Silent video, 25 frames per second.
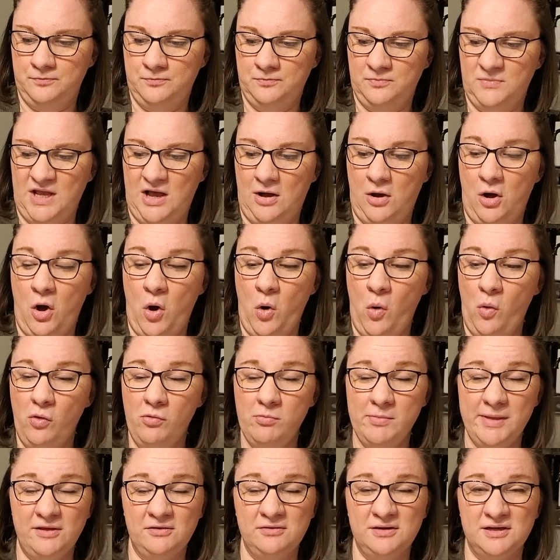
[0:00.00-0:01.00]
Now whole
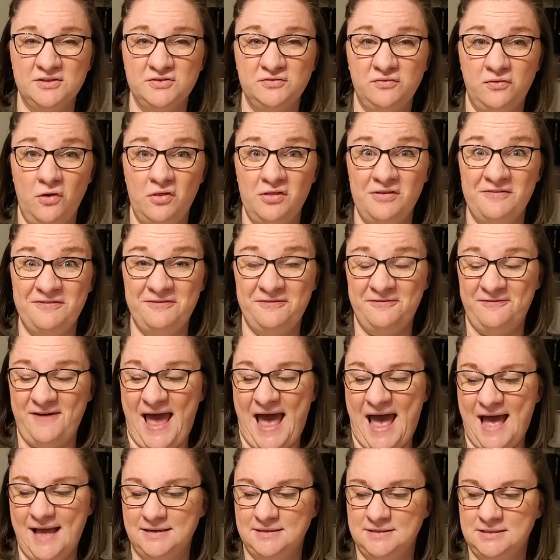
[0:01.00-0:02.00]
milk is full of
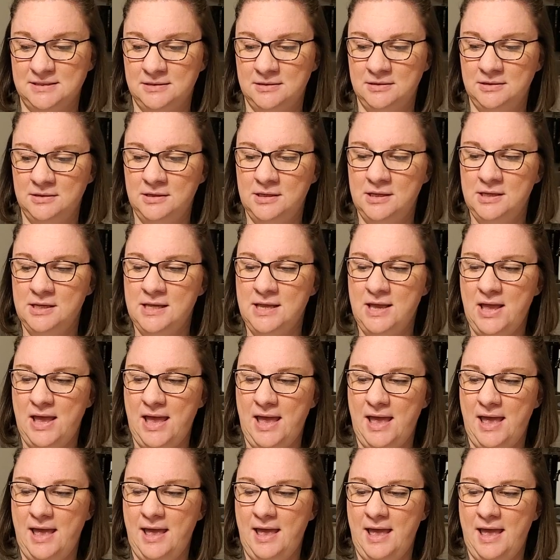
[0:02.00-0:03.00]
fat
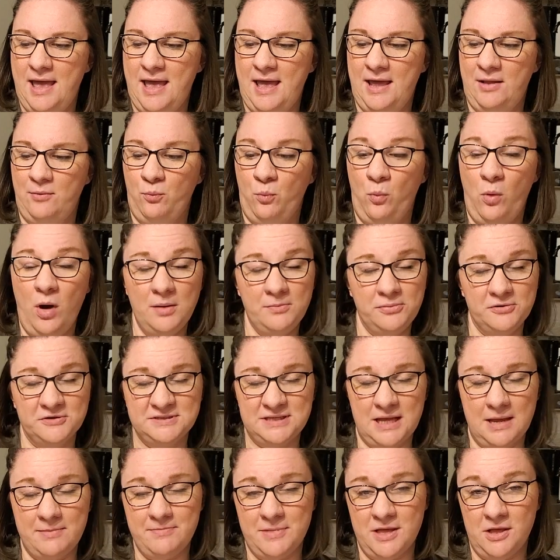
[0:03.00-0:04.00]
and
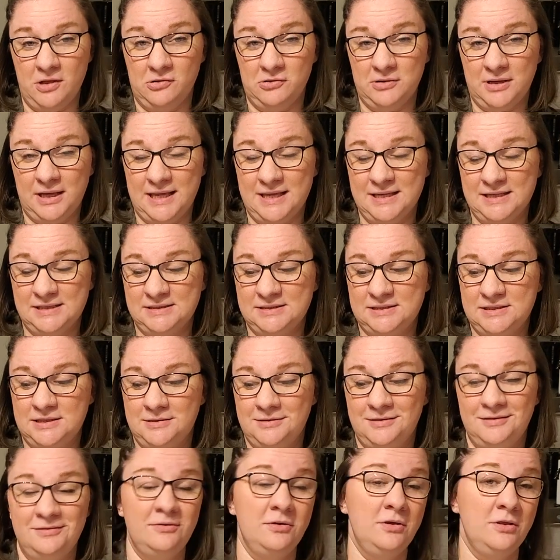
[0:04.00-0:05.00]
1% milk is
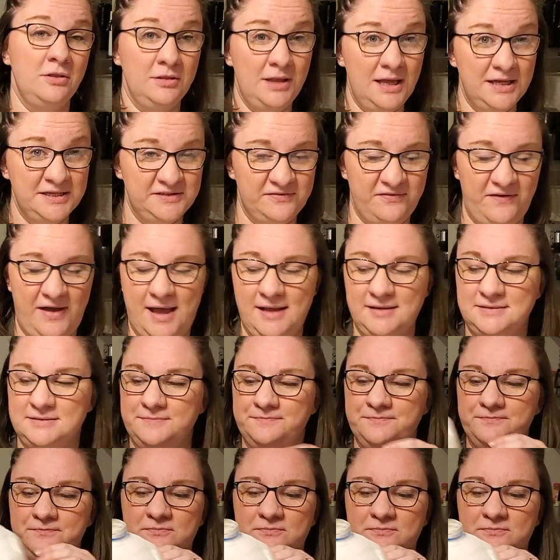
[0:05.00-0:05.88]
less fat.